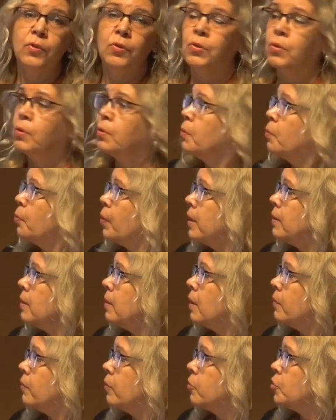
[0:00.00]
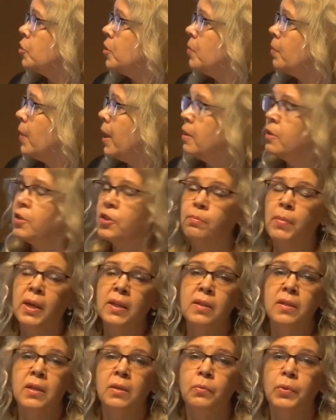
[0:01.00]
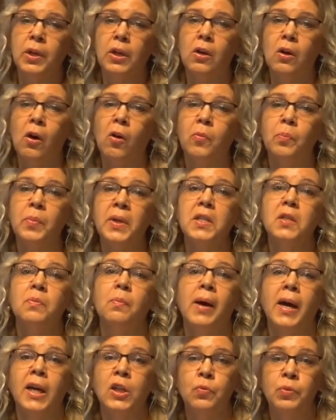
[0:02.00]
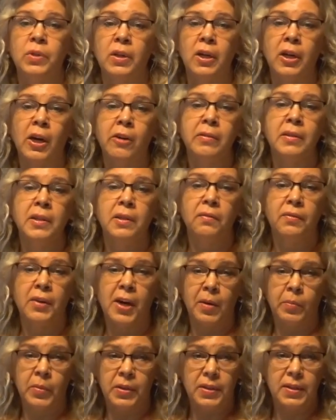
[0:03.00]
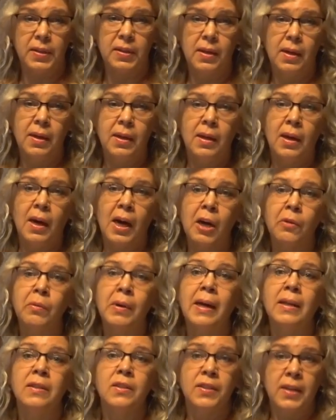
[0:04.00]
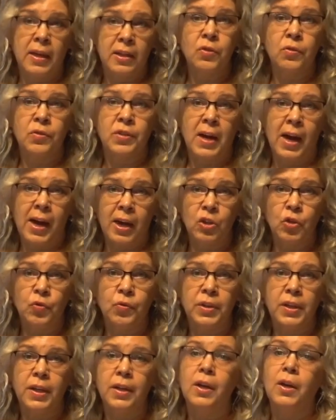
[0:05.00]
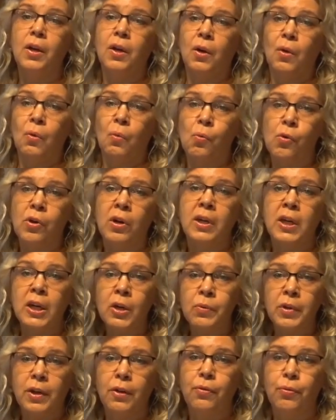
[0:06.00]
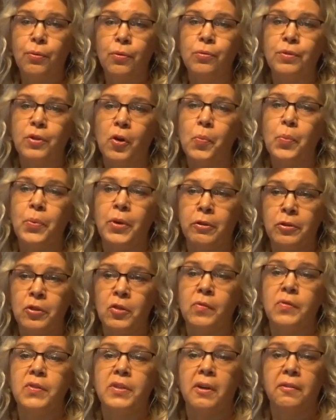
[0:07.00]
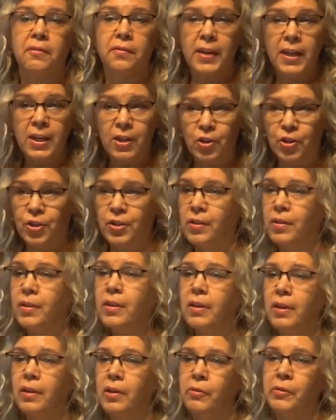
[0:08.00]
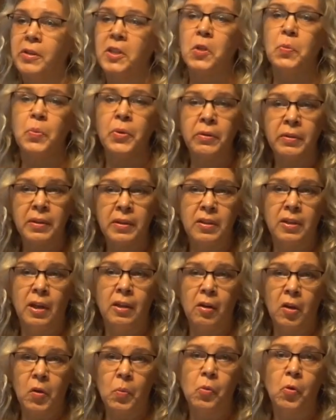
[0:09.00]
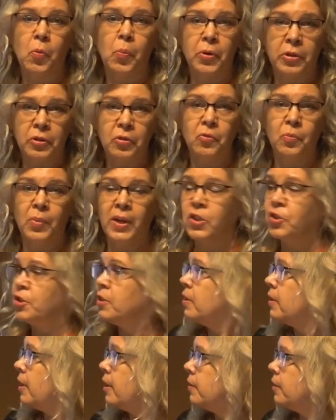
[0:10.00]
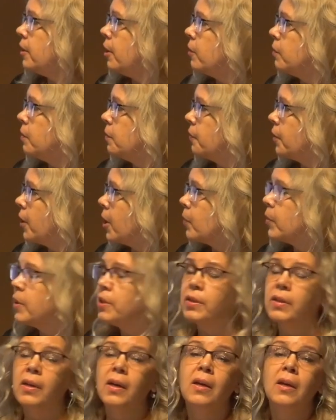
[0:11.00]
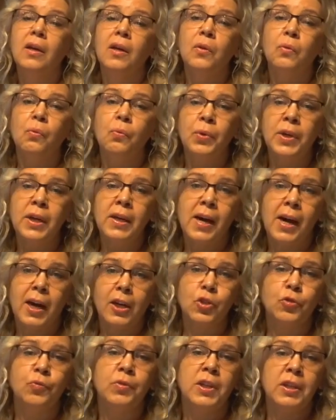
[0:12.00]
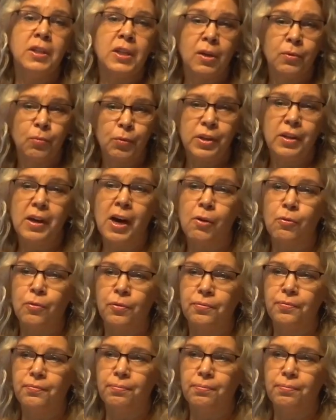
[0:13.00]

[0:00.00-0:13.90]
do with what in evolutionary medicine we call mismatch with the current environment. Our ancestors actually were going through now periods of starvation, they were experiencing a lot more perturbation in their environment. We actually now, with our